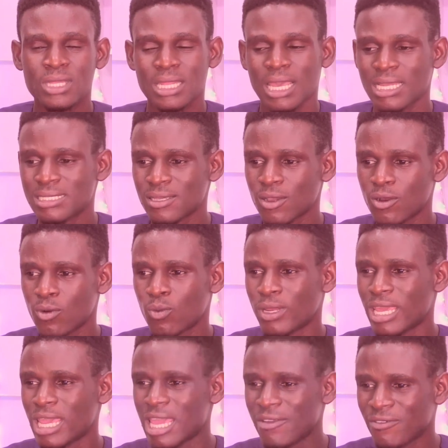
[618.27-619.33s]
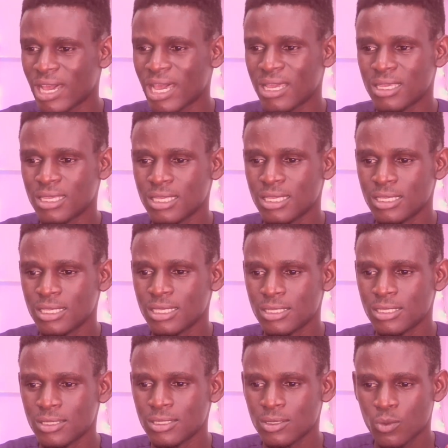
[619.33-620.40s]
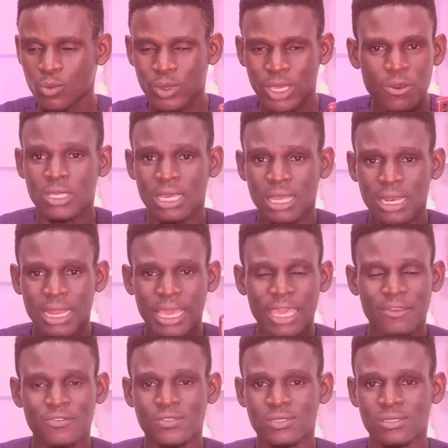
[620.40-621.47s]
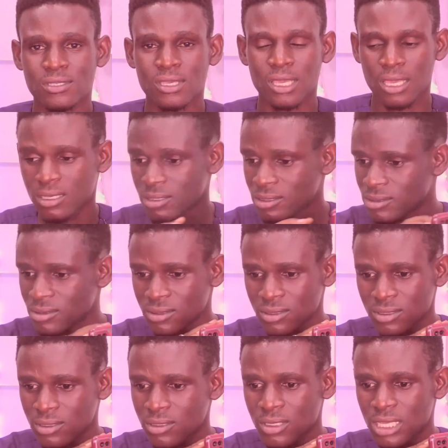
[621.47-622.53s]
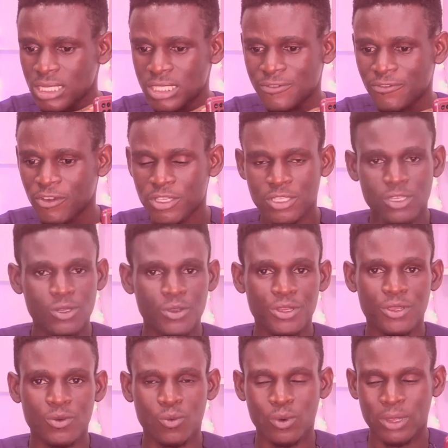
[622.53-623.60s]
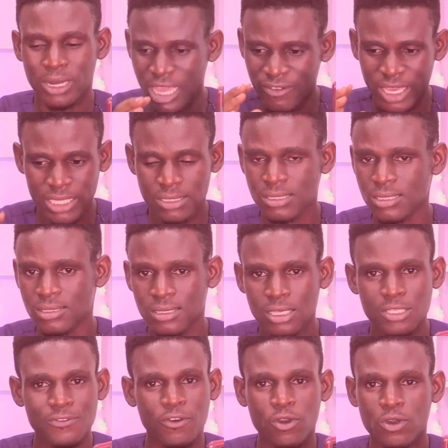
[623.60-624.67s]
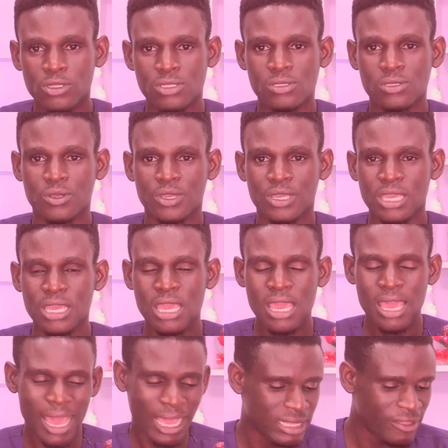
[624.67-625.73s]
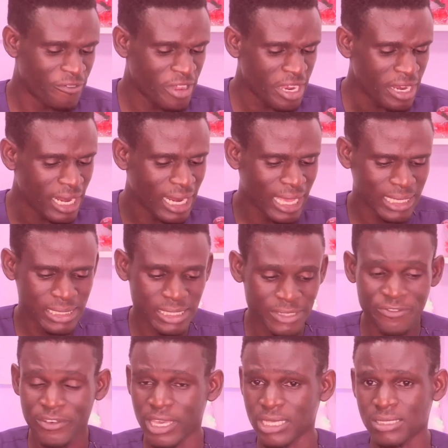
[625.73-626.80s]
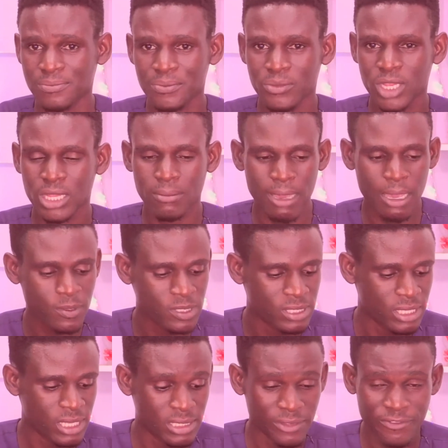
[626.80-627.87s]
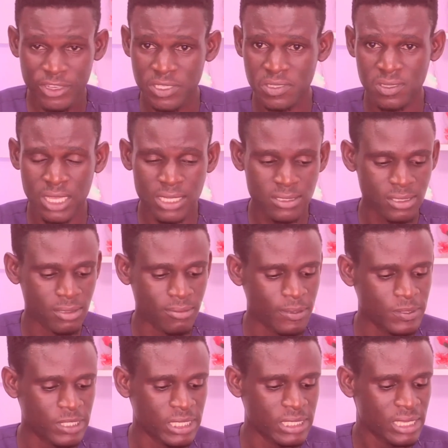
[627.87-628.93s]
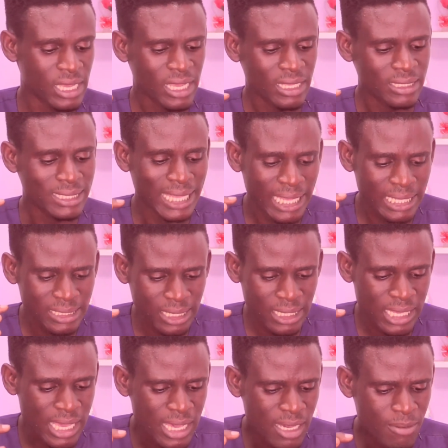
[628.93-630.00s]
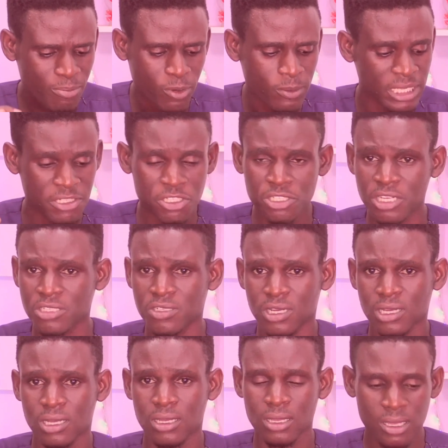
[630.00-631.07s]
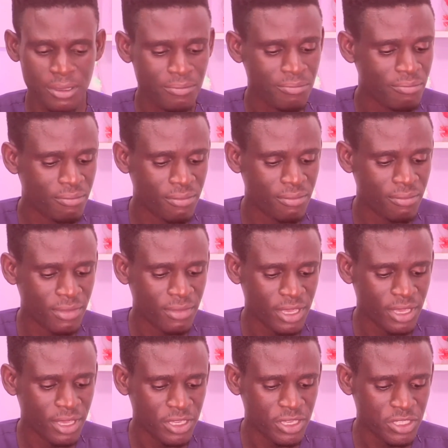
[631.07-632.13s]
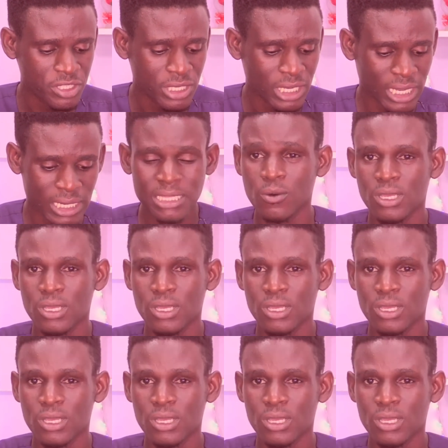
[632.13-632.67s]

that whatever we are going through in our lives, it is for His glory. Whatever it is, it is for God's glory. And the very last verse, the Bible says in verse 30, the Bible says, Then the king committed Shadrach, Meshach, and Abednego